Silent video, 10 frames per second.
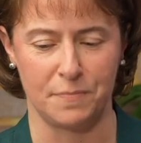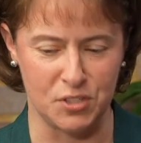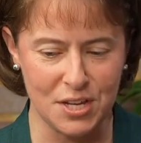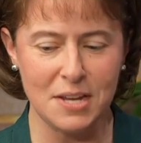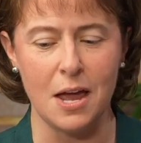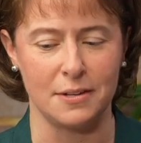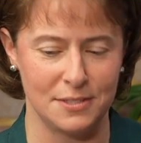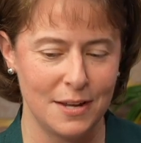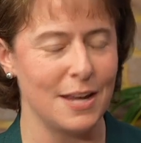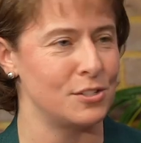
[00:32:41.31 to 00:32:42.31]
say yes
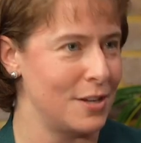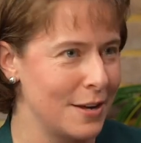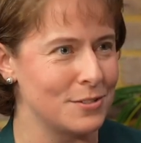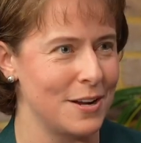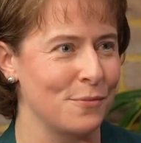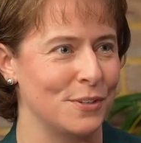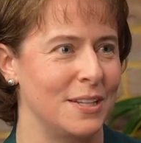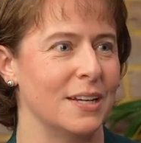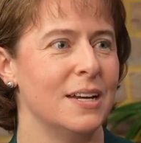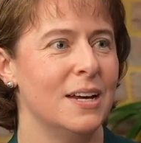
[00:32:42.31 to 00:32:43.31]
to everything.